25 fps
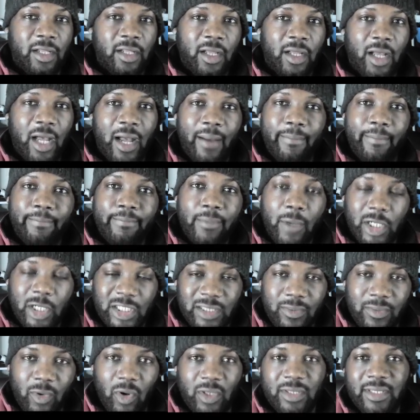a much
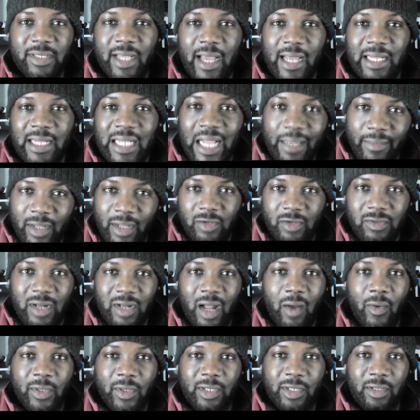more dynamic route
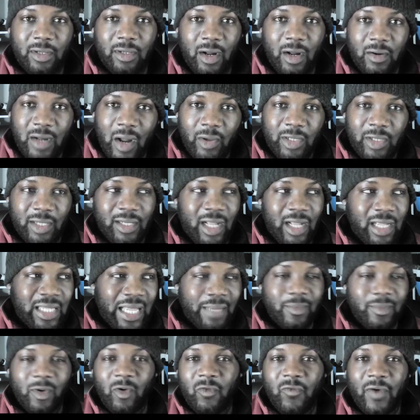within our
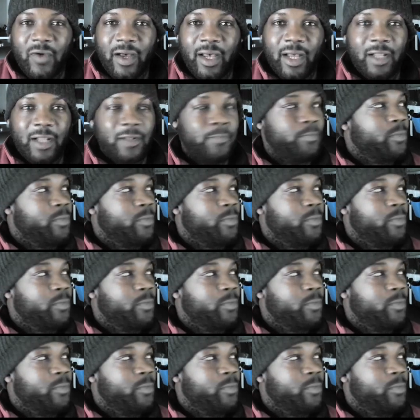router.yaml file,